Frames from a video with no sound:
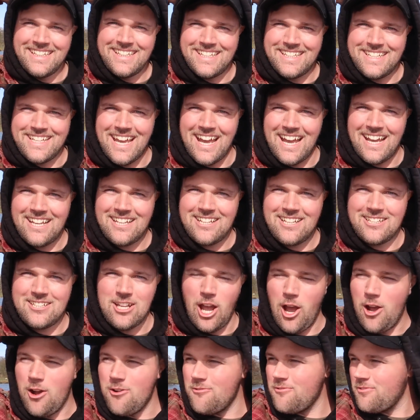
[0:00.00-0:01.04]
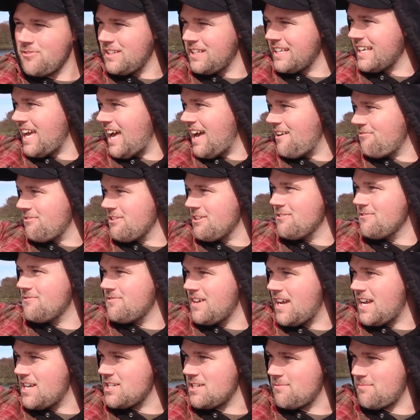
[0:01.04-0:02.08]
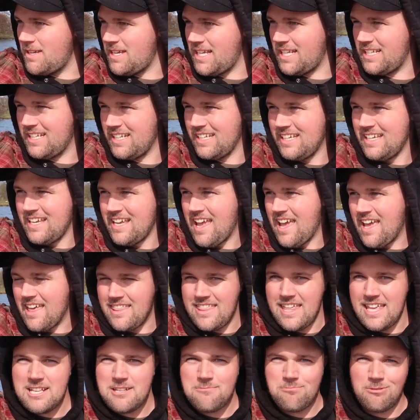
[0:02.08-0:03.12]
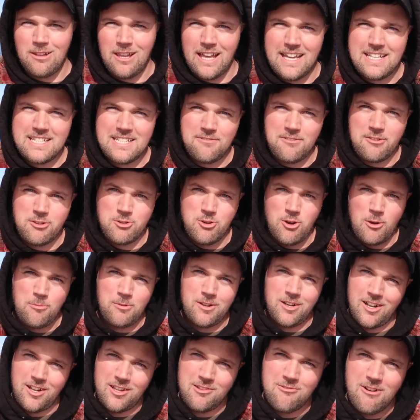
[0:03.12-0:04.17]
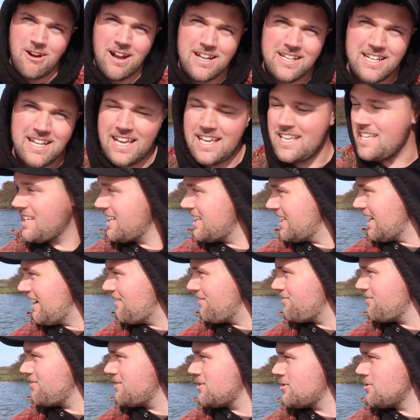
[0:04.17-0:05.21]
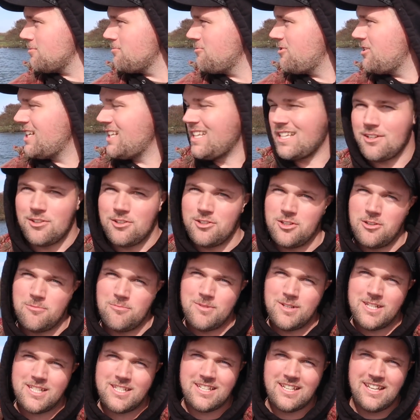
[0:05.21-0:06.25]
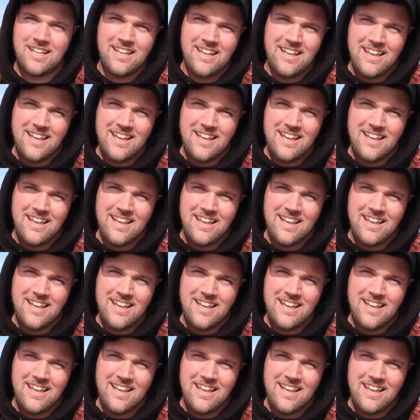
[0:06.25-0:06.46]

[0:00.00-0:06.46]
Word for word: yeah, hopefully get a few fish. I mean, this place, if you drop on it on the right day, you can have some really good numbers.